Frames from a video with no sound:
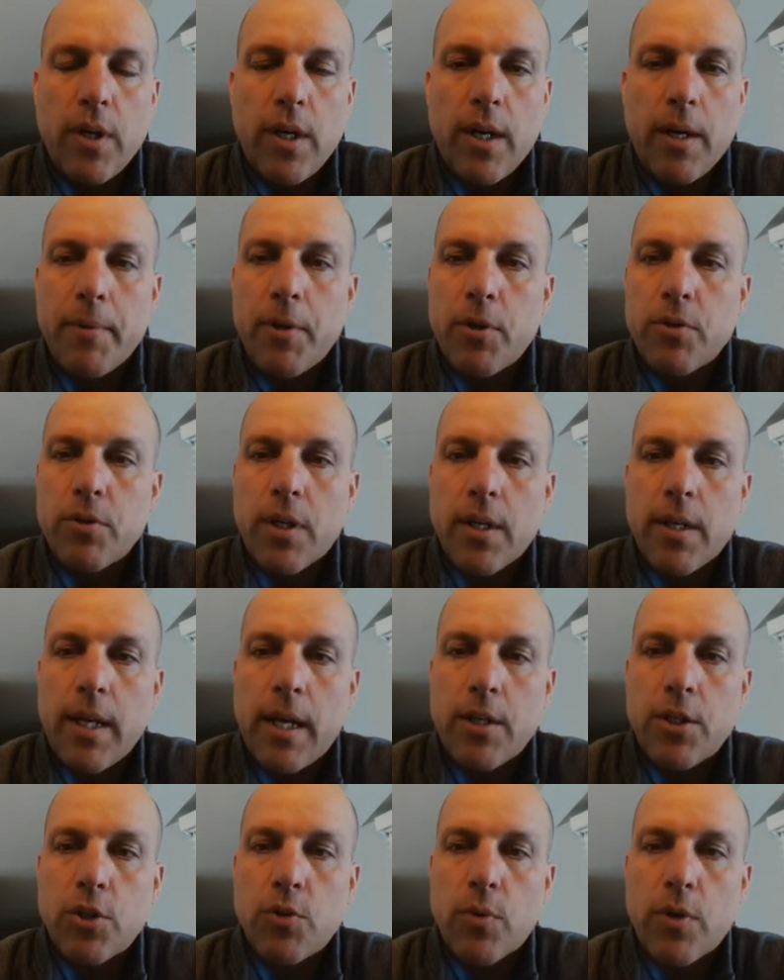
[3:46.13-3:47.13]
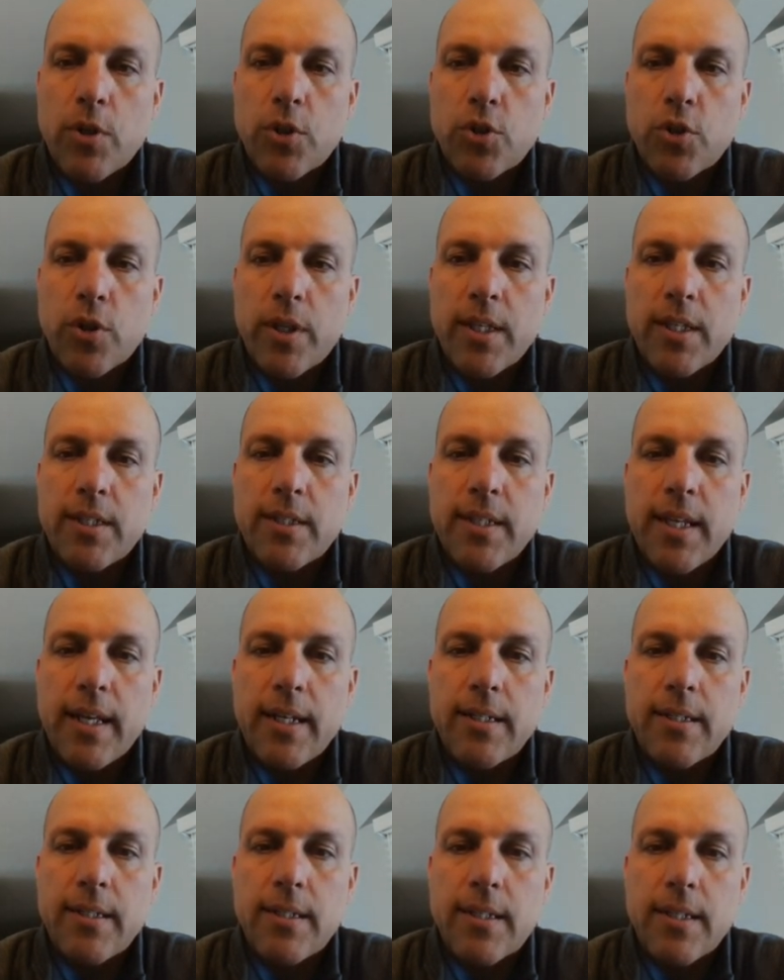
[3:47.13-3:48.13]
I just want to show you this
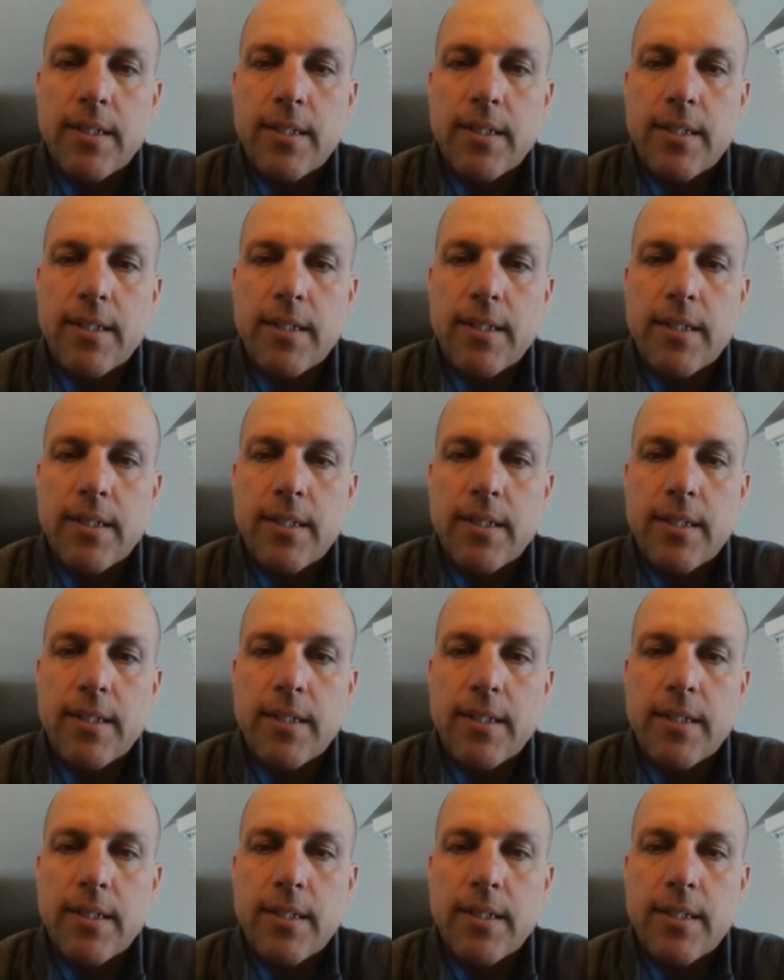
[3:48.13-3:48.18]
sentence.